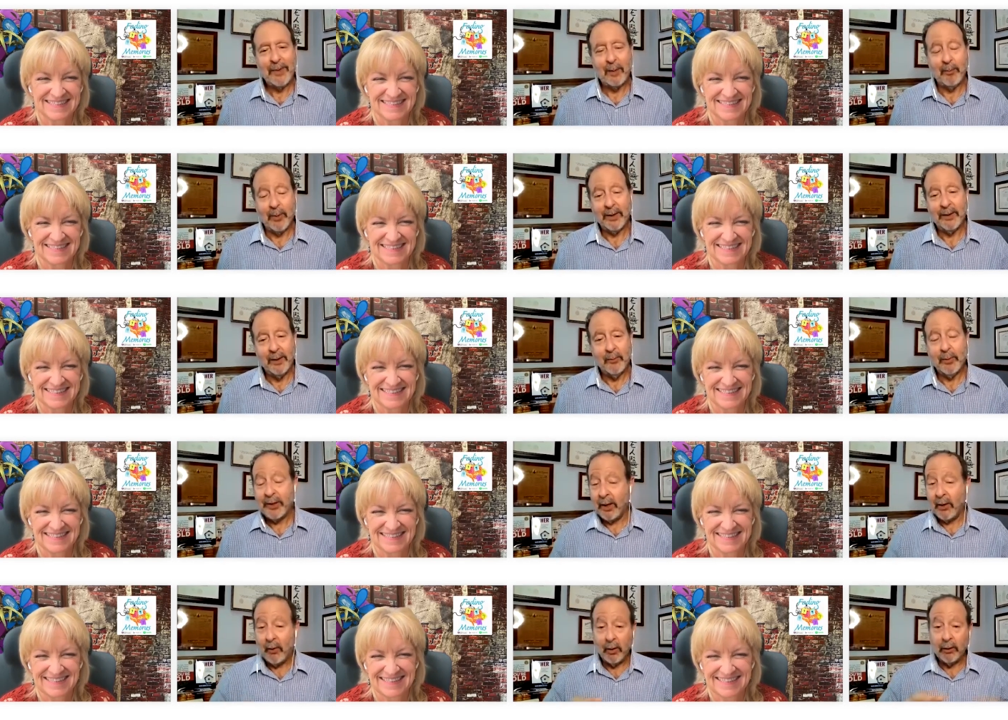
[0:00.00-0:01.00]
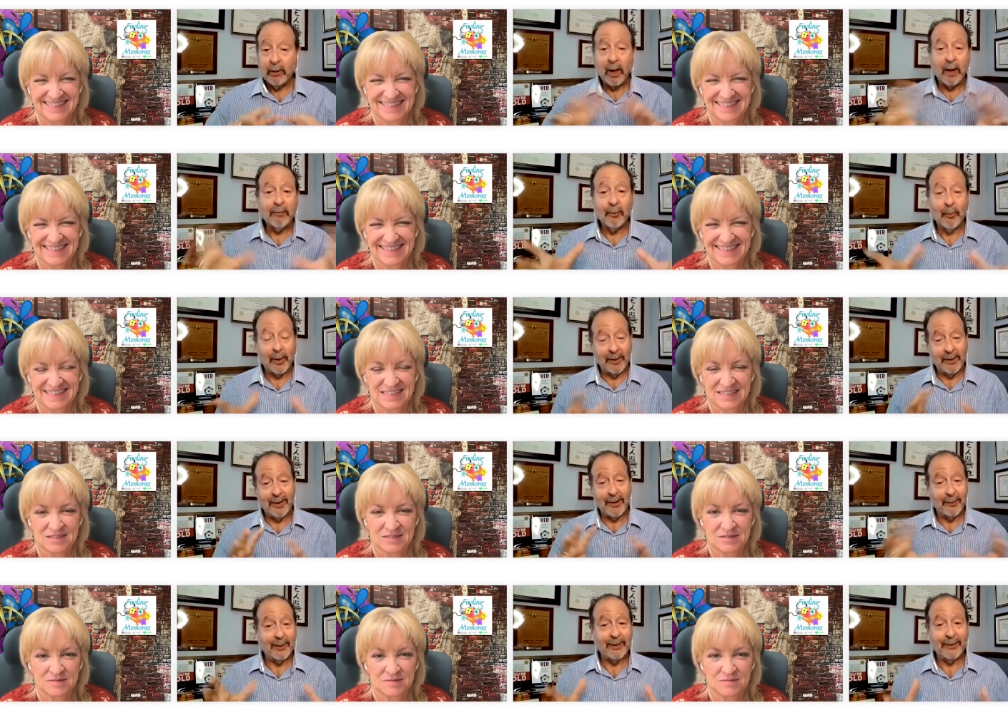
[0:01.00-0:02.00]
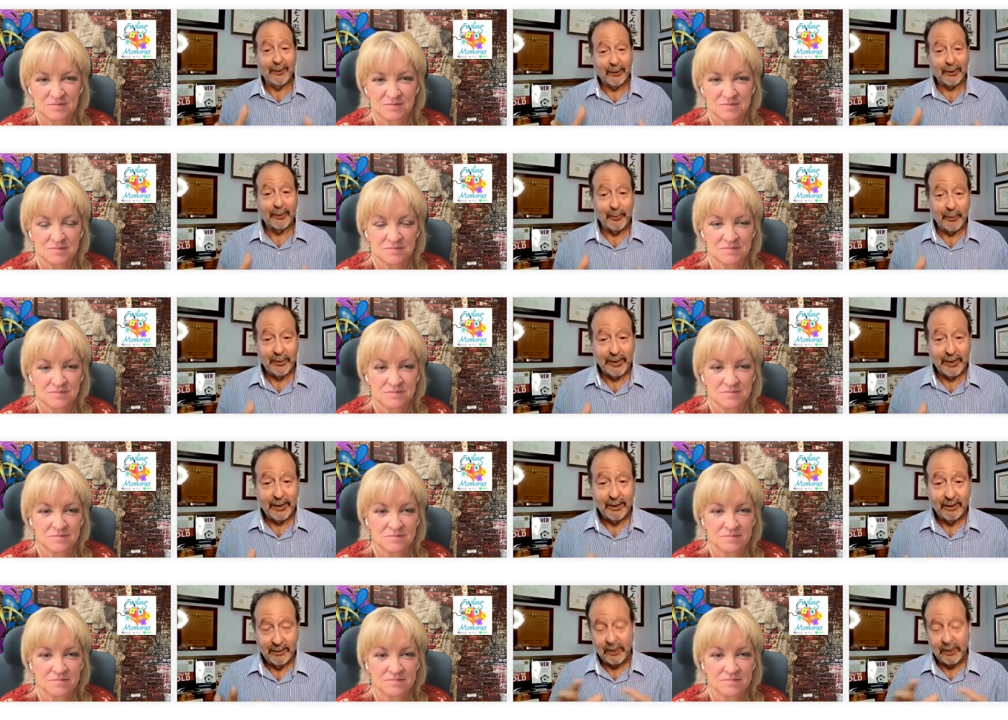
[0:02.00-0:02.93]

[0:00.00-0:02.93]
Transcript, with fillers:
Speaker 1: but but they all loved one another in their community.